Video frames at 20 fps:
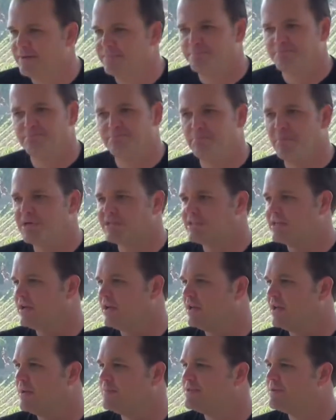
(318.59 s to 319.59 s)
and
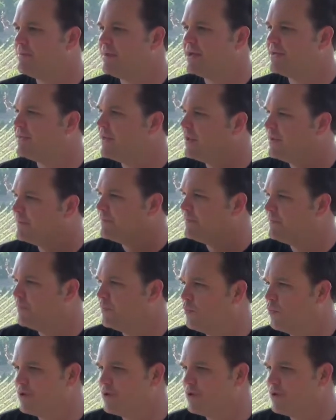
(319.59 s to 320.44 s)
mix it all up to make that